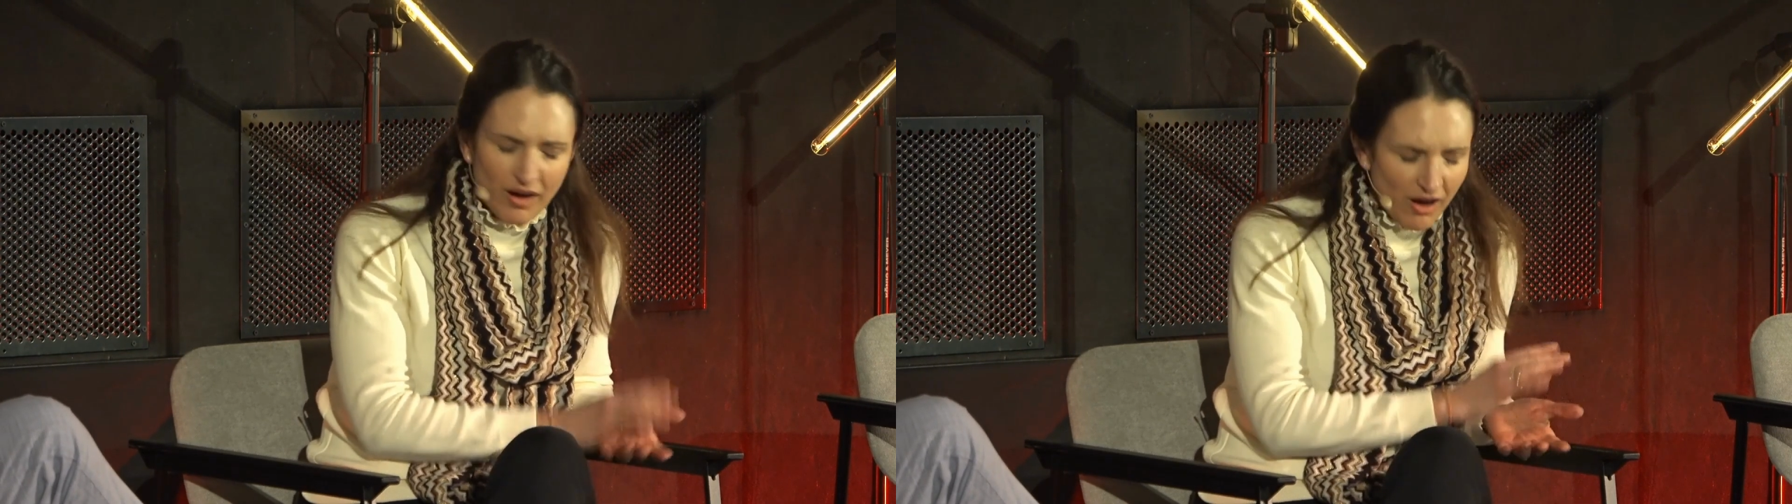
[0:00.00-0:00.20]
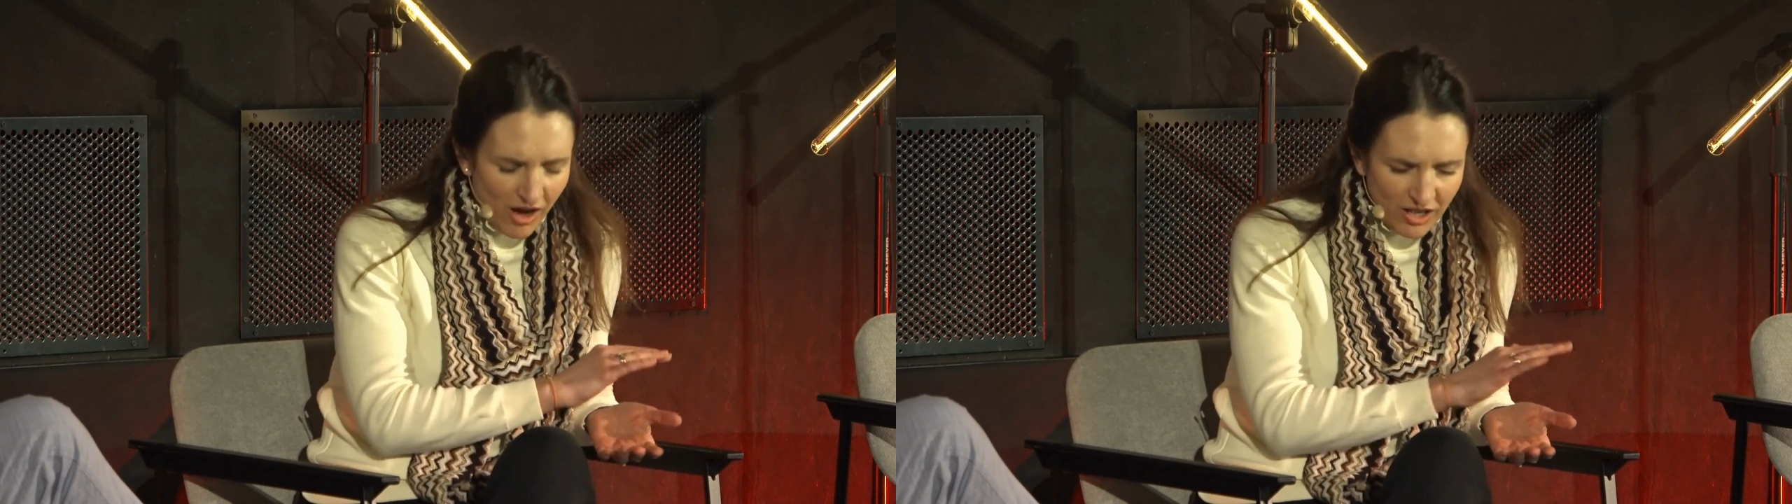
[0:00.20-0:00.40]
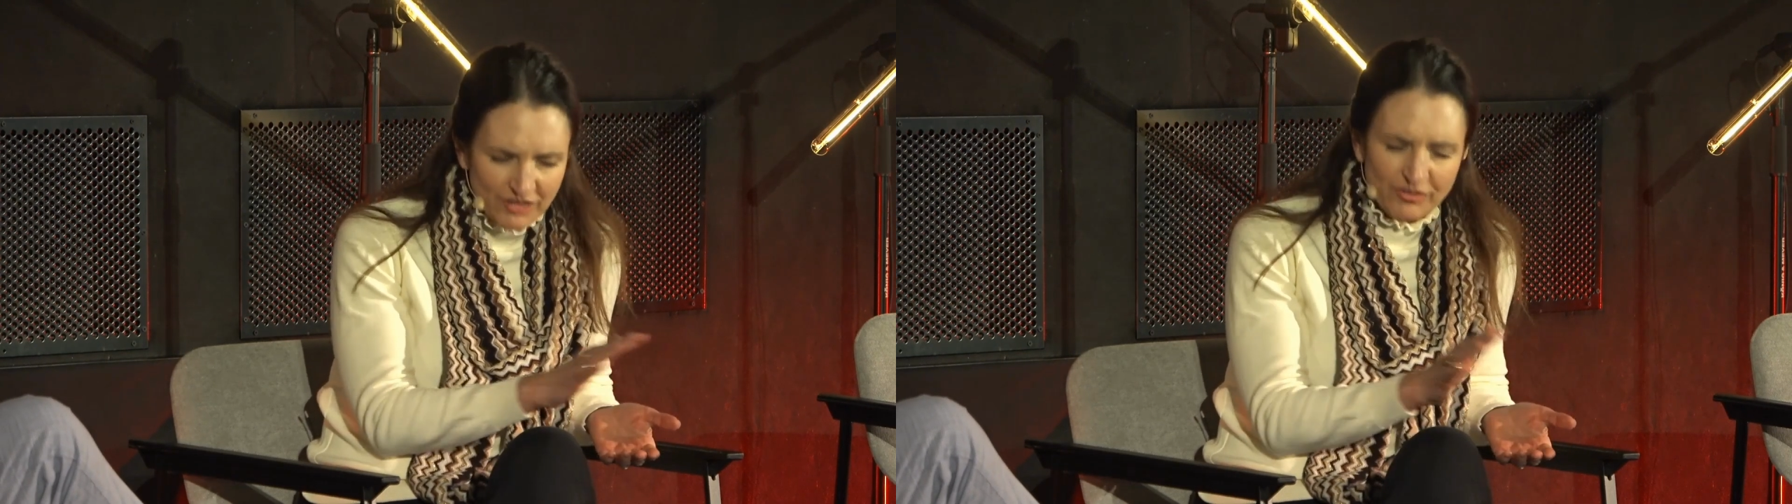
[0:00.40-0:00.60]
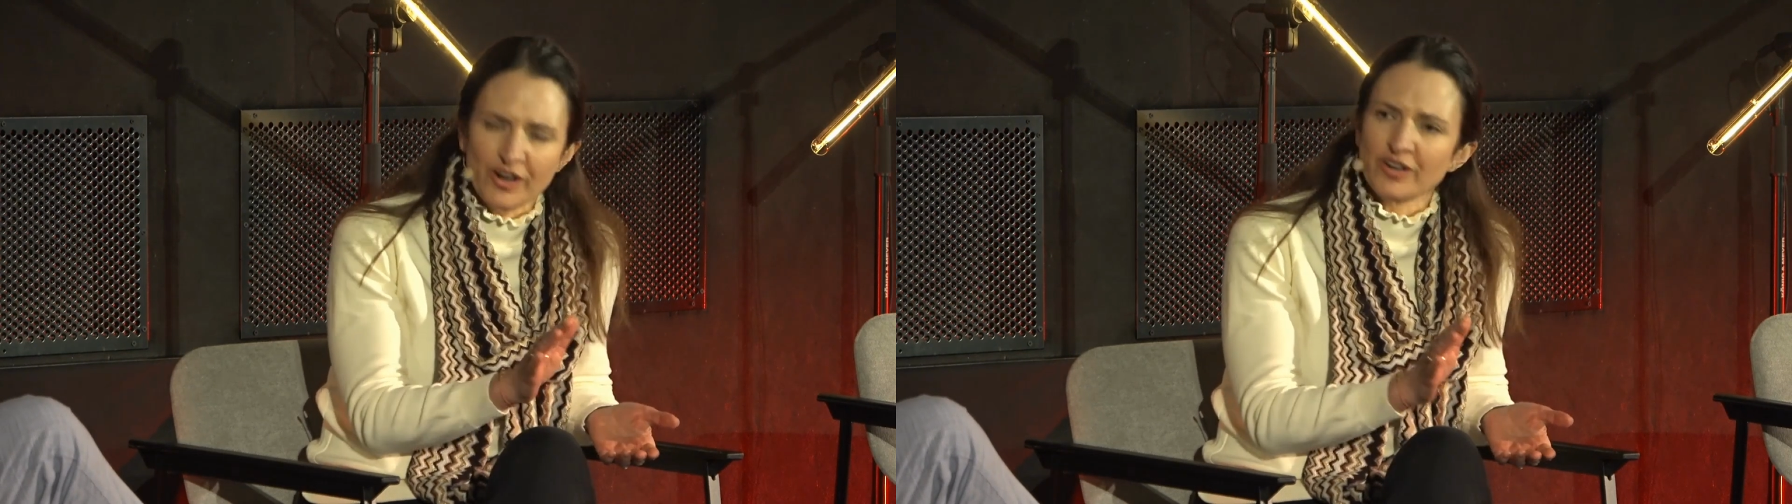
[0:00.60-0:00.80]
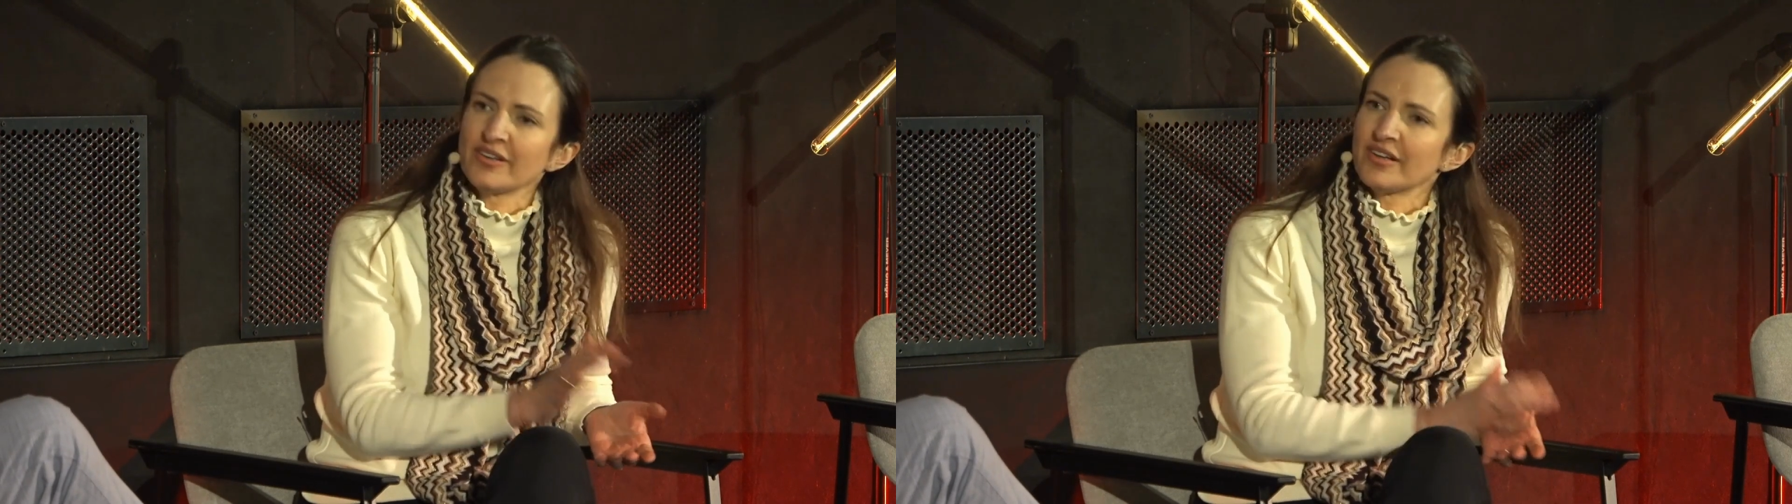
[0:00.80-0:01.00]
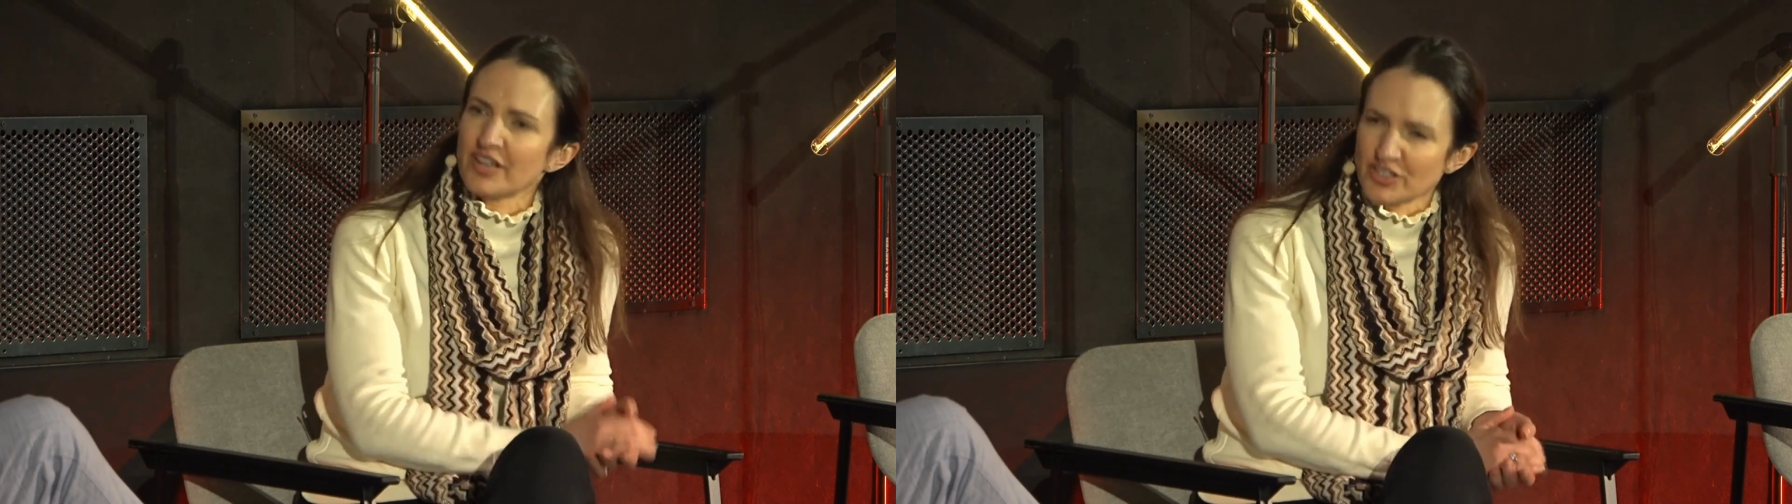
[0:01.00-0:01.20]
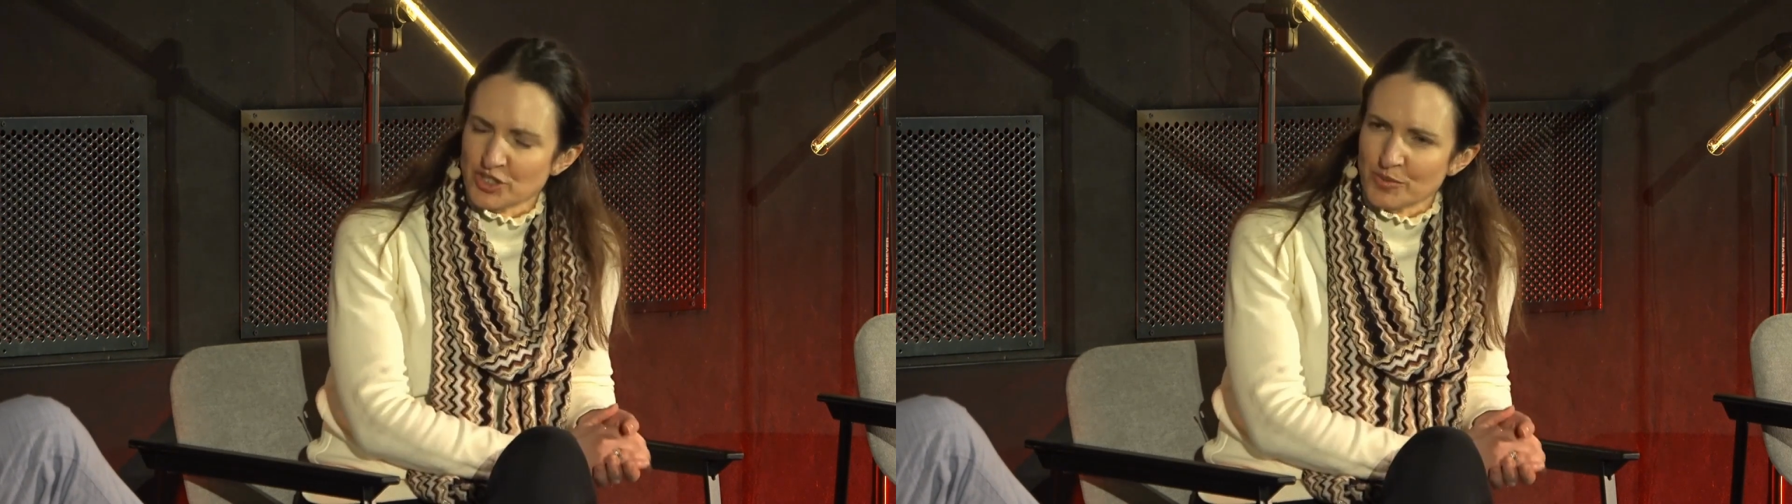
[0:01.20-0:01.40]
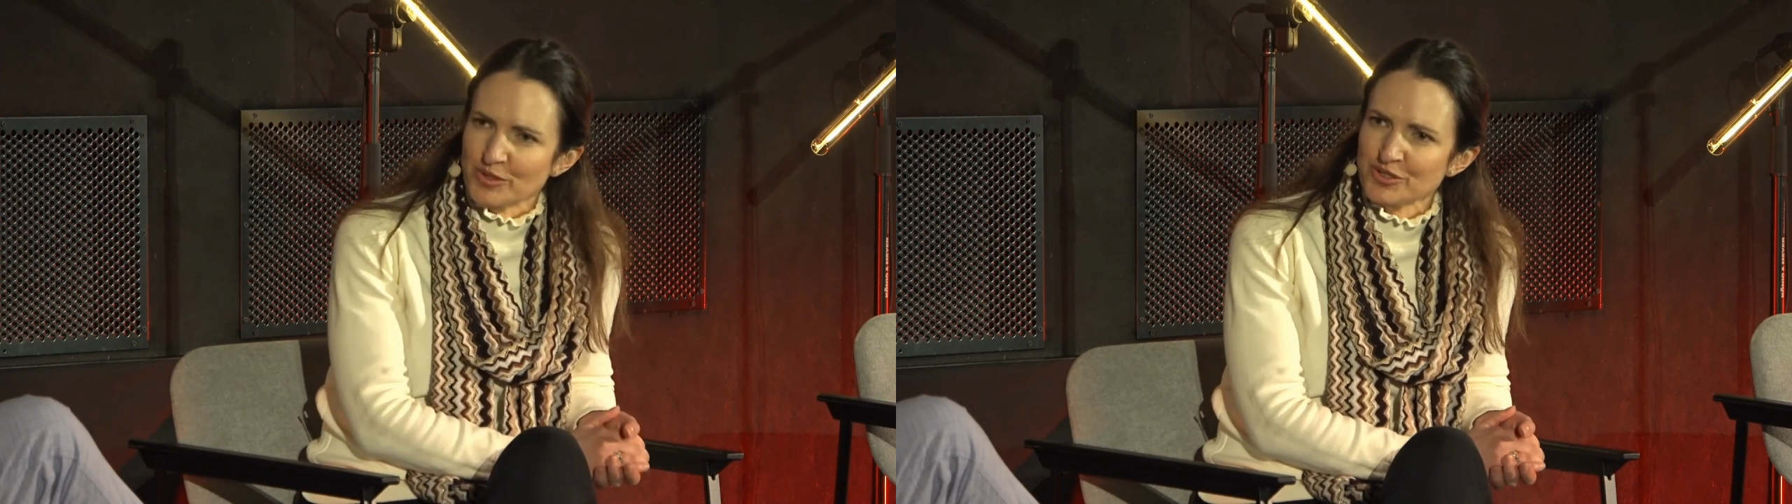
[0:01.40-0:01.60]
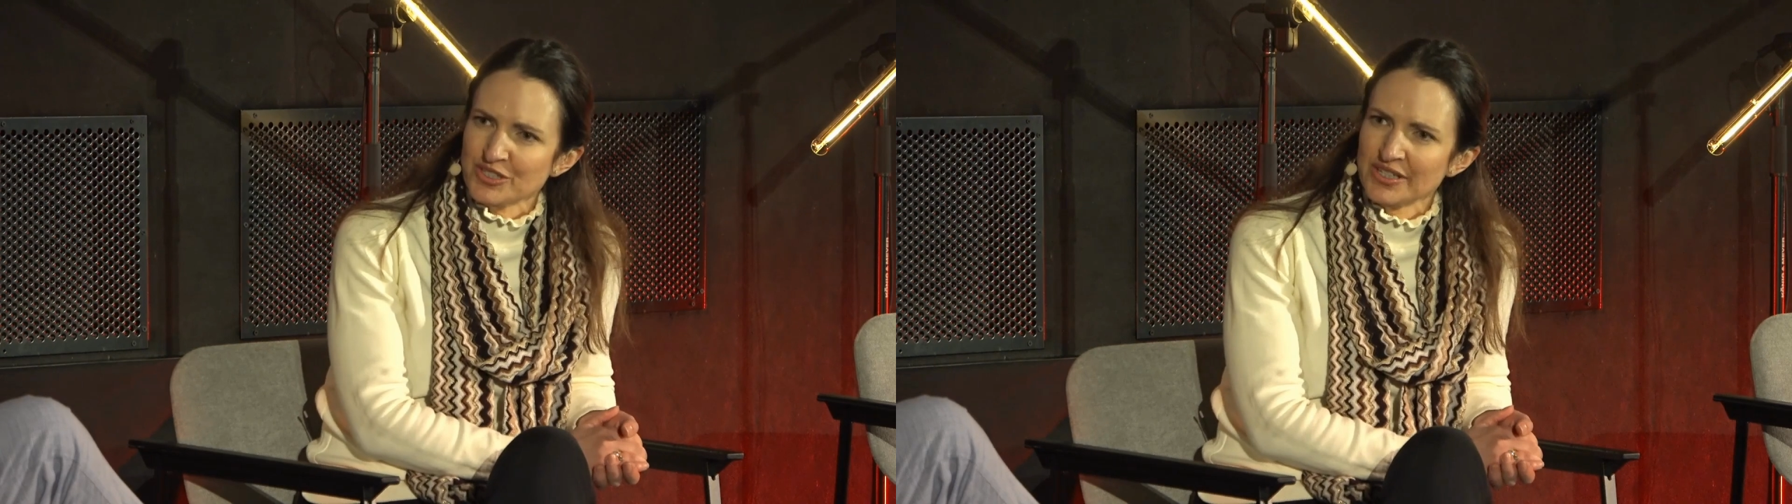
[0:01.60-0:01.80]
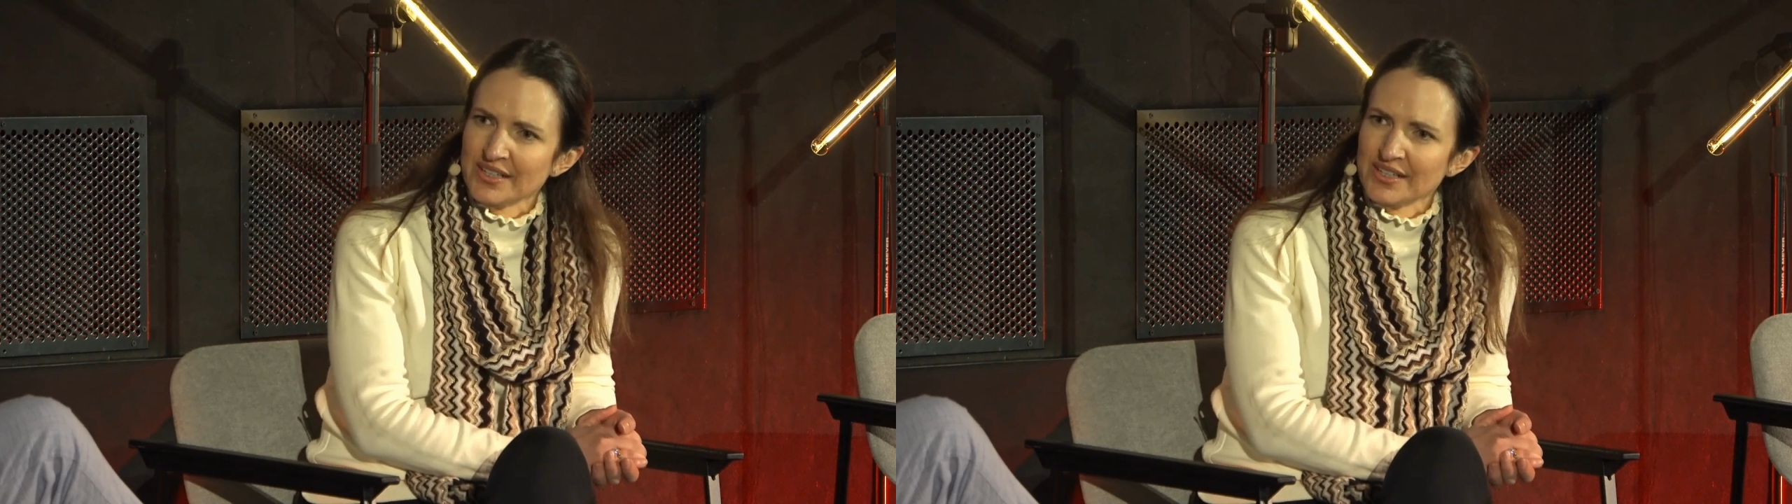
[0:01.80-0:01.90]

all of our customers,